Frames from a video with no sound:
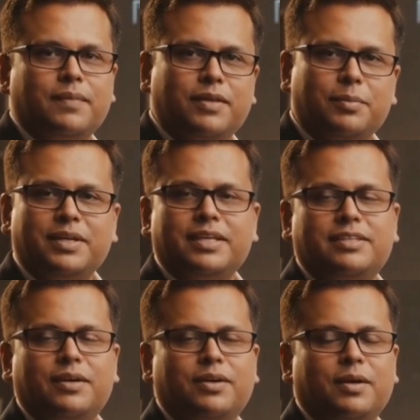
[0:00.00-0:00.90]

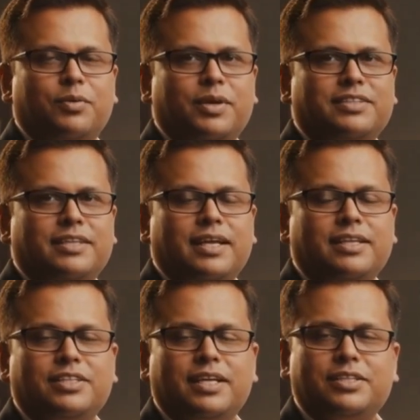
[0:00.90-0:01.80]
dependency on
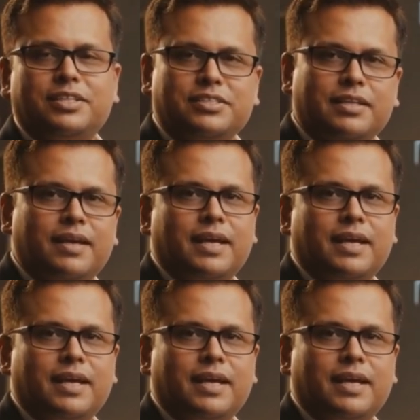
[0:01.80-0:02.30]
WSDL changes,